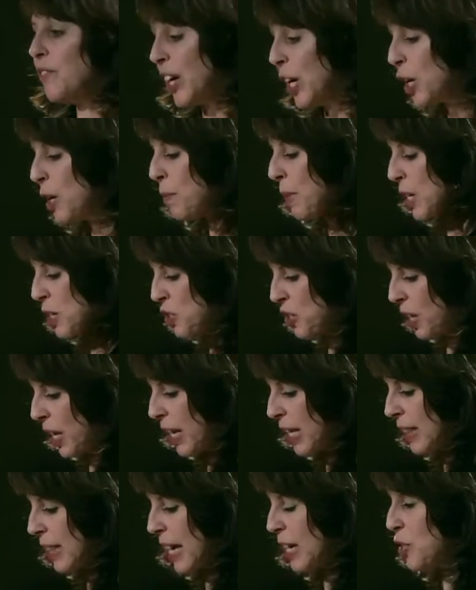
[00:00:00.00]
very much
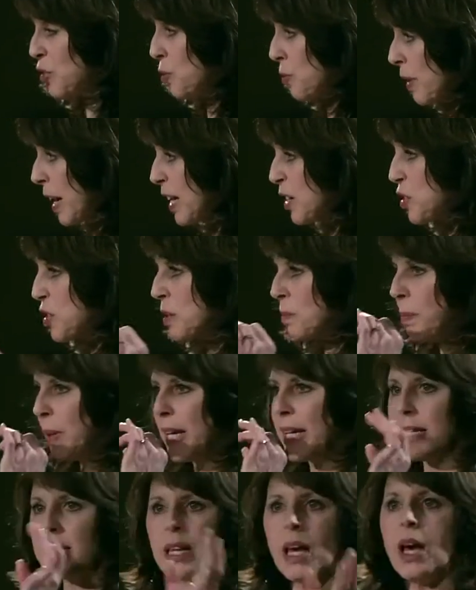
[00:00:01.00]
like that direction
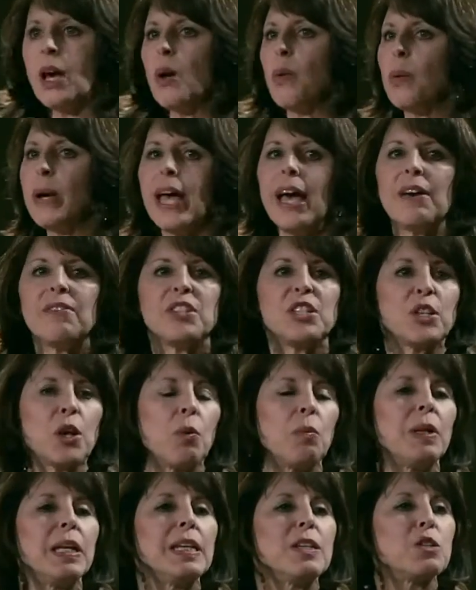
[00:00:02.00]
piece, we have
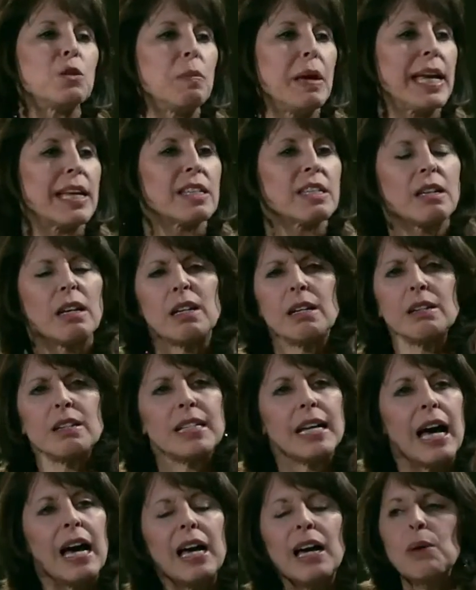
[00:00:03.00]
so many demands on our
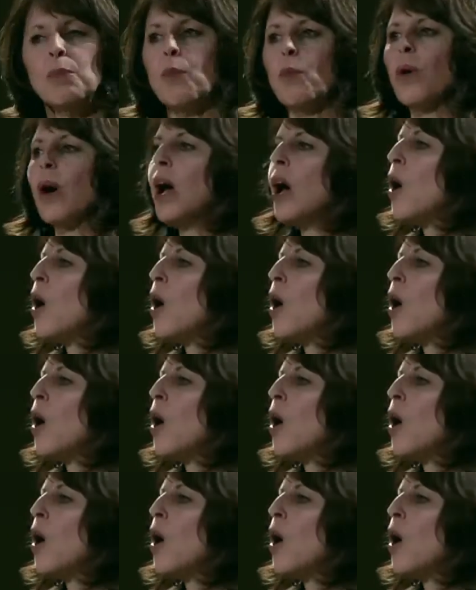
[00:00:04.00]
time.